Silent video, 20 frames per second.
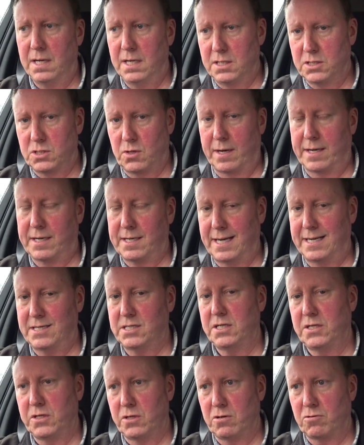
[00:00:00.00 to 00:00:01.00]
so I can
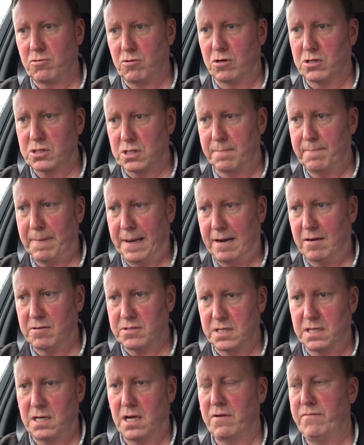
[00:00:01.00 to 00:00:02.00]
actually do a cross
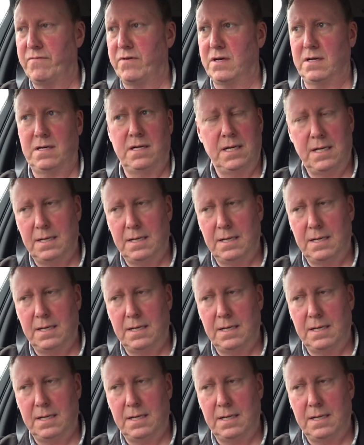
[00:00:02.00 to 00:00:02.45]
comparison over